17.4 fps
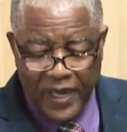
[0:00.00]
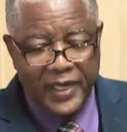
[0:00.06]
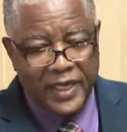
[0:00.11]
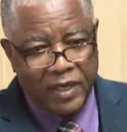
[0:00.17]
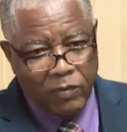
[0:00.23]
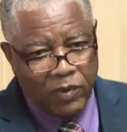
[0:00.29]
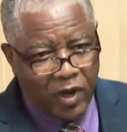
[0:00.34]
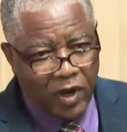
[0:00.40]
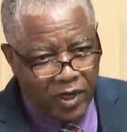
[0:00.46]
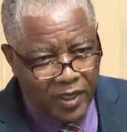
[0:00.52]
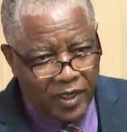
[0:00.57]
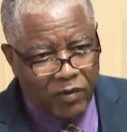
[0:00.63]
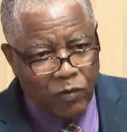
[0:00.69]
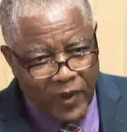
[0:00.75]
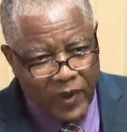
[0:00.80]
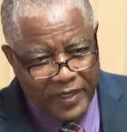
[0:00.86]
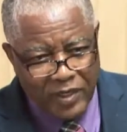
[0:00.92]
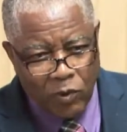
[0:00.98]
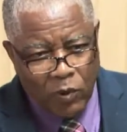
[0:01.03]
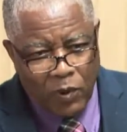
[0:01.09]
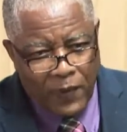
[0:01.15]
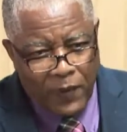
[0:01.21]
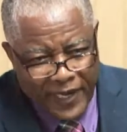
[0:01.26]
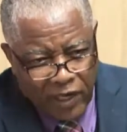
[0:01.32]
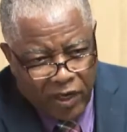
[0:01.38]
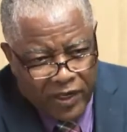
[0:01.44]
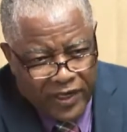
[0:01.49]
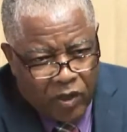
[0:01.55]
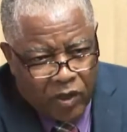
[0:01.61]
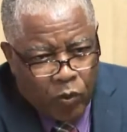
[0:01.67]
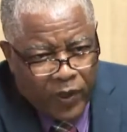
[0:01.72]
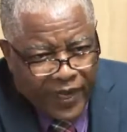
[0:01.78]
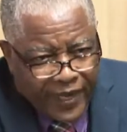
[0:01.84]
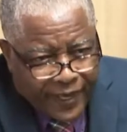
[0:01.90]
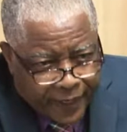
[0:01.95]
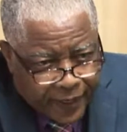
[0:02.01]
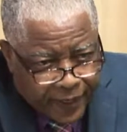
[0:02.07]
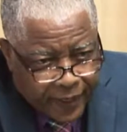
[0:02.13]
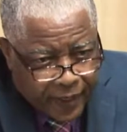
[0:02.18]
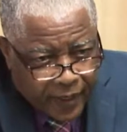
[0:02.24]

They were well on their way.